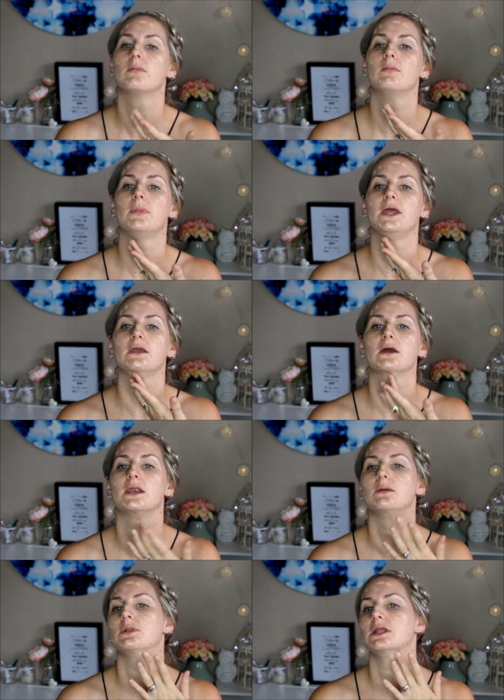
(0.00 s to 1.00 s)
make
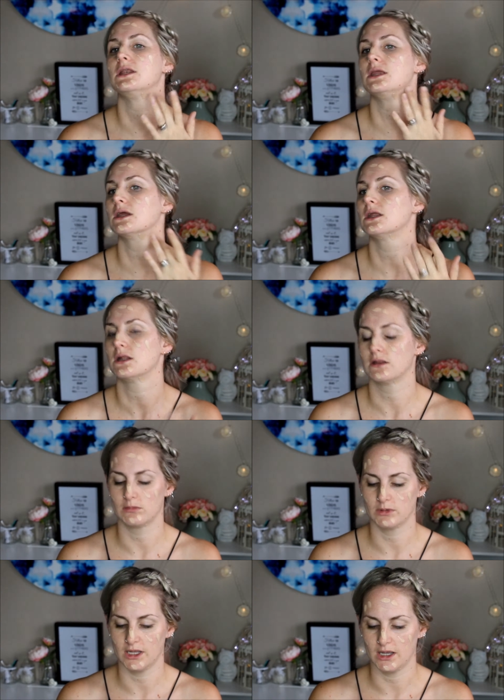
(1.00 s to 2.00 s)
kind of blending it a
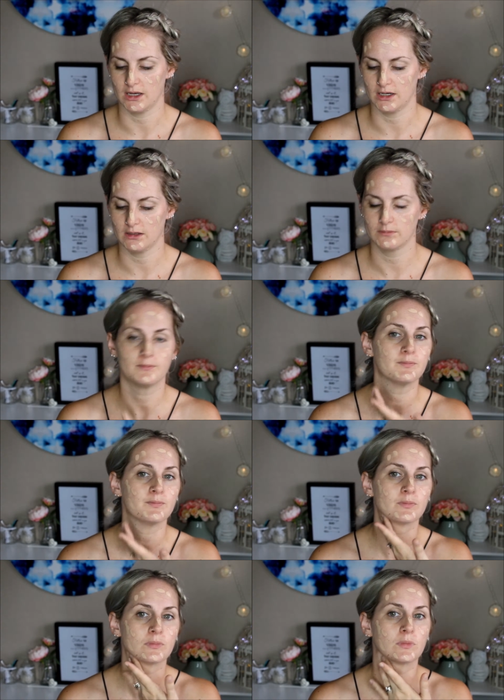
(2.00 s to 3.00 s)
little bit harder.
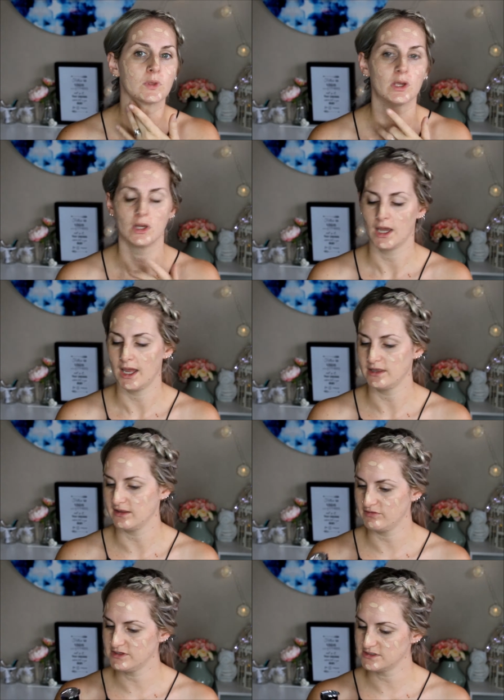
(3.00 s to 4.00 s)
I
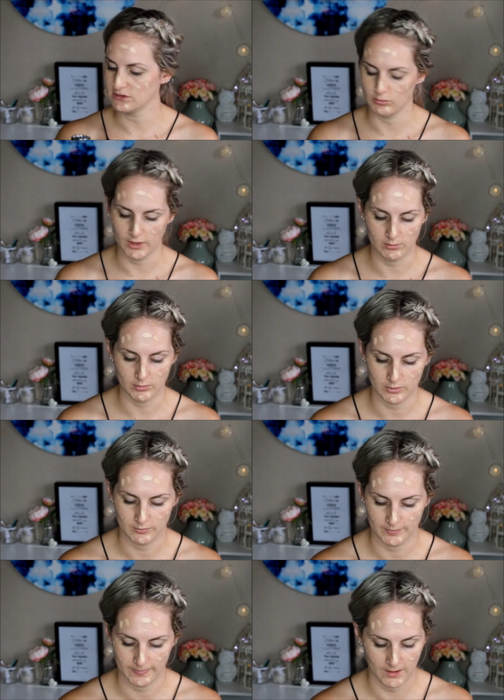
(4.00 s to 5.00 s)
love this little pump.
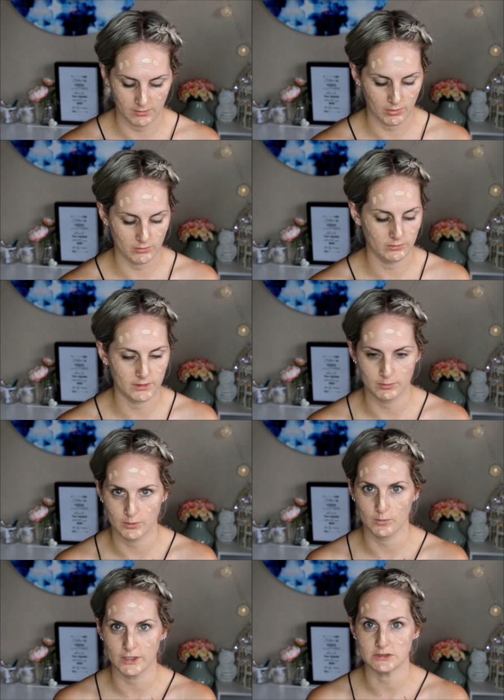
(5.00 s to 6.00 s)
I probably
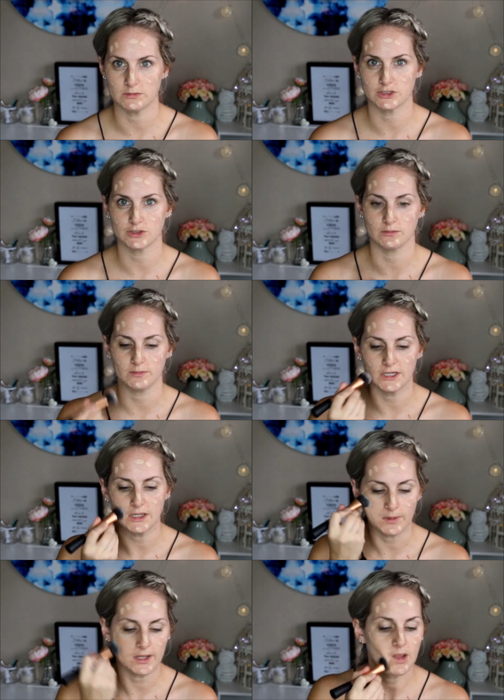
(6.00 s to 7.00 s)
put way too much on, but
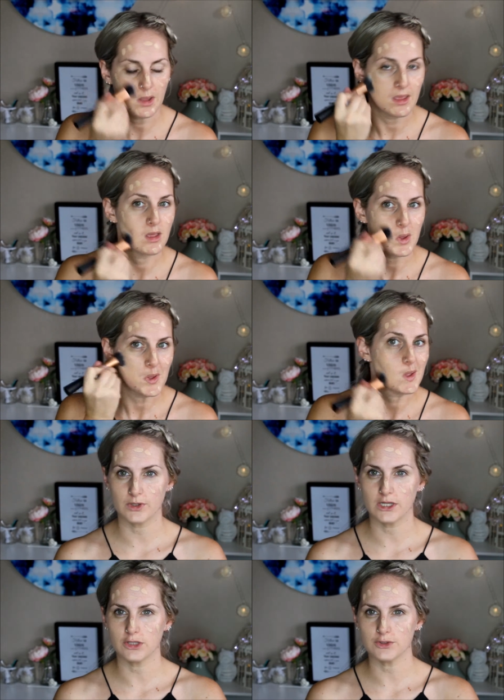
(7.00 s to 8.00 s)
anyway.
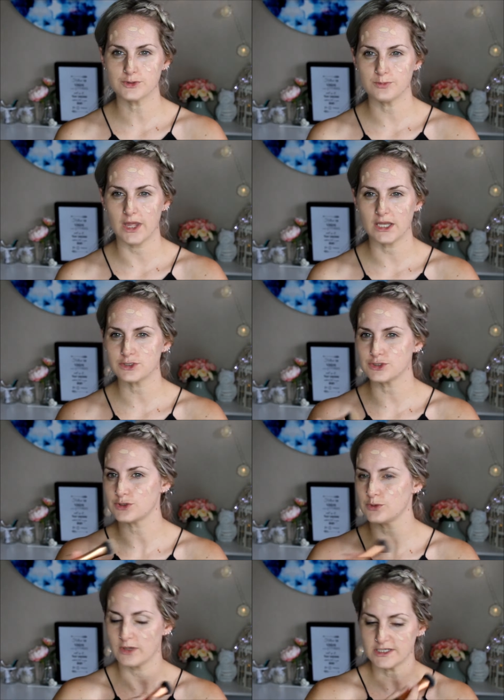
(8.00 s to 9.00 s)
Pretty close match
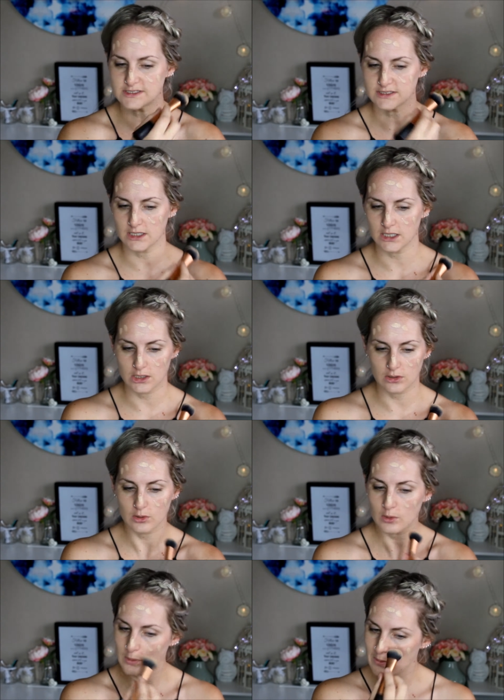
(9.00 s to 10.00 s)
to my skin
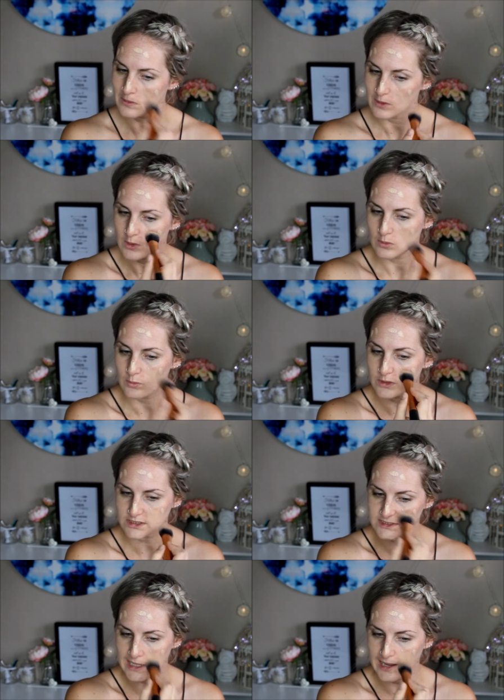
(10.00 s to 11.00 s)

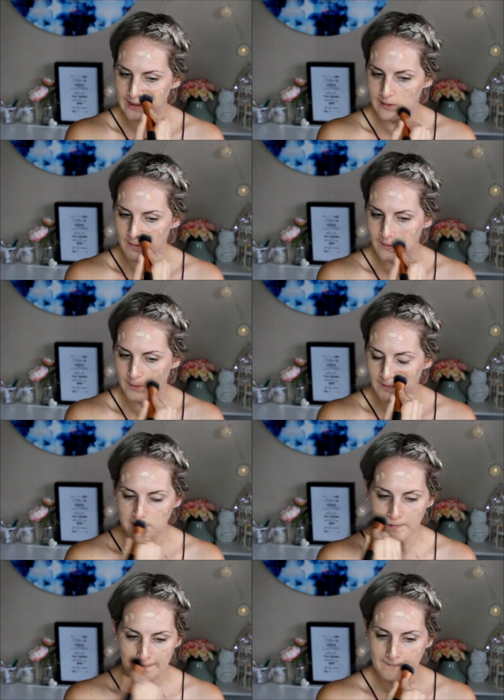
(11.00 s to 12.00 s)
with tan
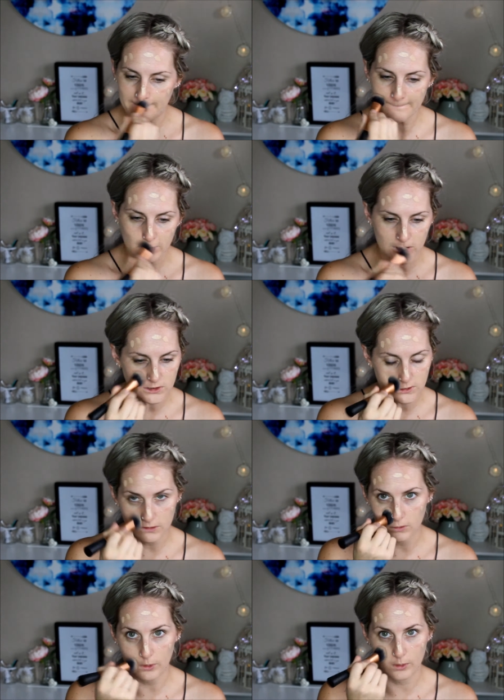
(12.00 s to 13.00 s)
on, which is
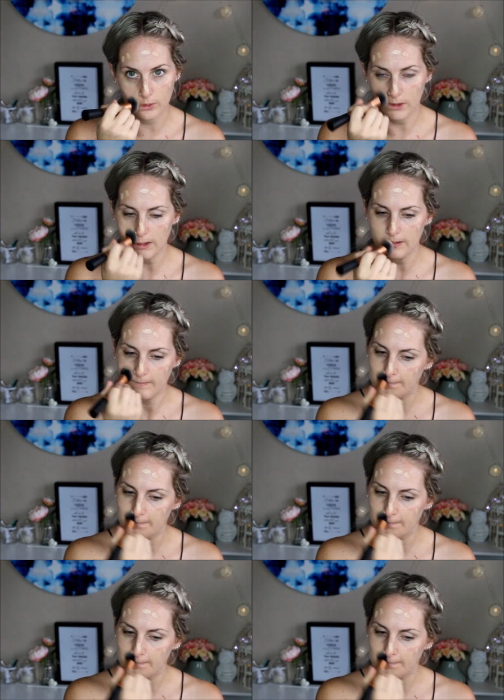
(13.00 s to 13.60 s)
good.